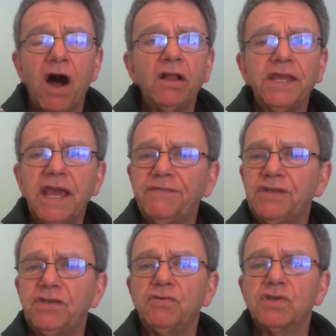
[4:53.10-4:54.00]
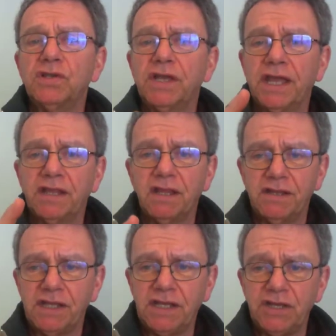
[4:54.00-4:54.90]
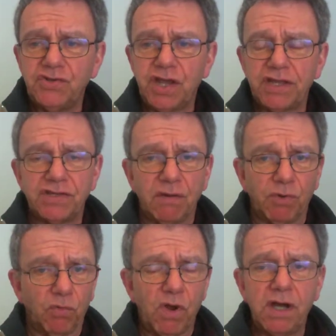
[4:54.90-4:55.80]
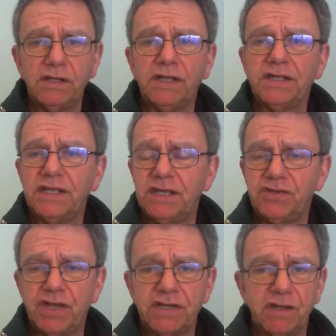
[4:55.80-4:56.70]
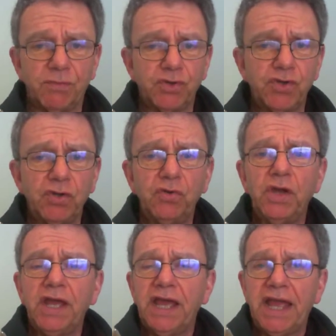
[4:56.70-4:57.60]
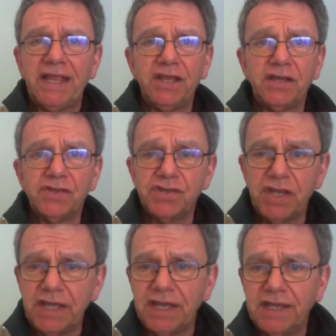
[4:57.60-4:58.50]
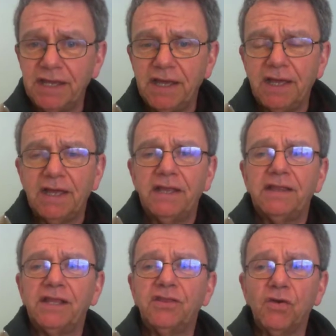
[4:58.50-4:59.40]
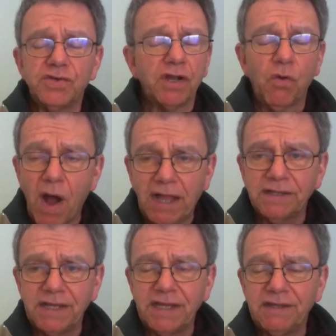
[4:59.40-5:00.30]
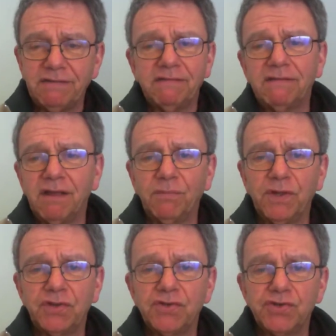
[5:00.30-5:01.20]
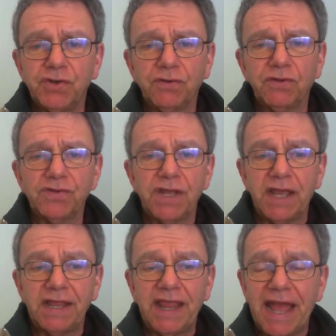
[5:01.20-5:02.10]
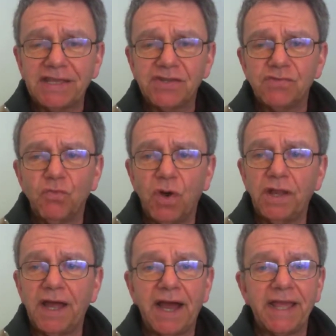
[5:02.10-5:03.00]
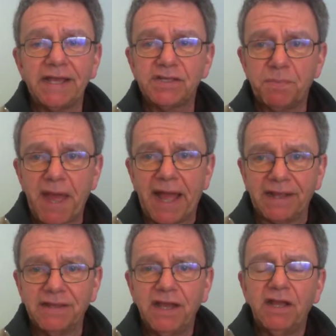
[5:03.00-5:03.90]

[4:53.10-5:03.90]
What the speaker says: All you have to do is look at DEJs number 1 and DEJ number 2, and you can see that those are quality double entry journals, and that's what I expect.